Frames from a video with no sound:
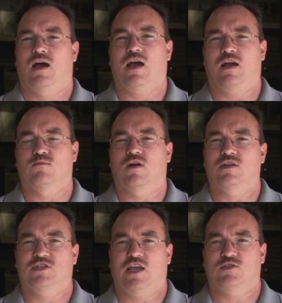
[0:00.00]
Hi, I'm
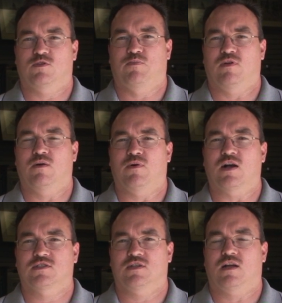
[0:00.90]
Ron Chase with Pahrump
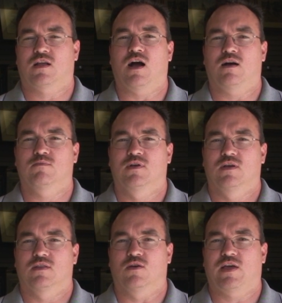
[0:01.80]
Auction dot com,
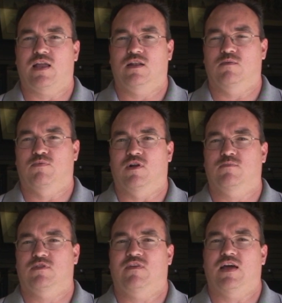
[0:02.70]
located in
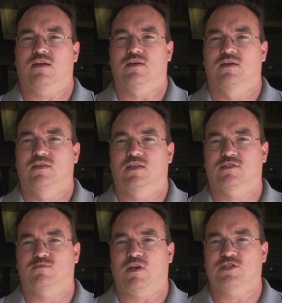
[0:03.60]
Pahrump, Nevada. This
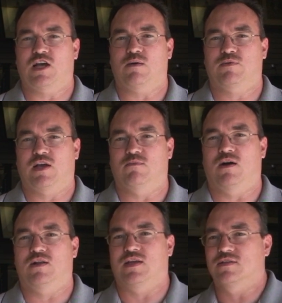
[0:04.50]
is my shop. Come
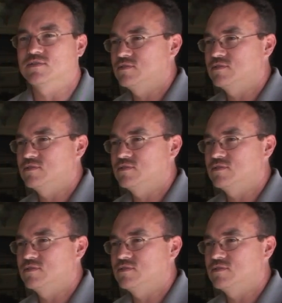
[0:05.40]
on in.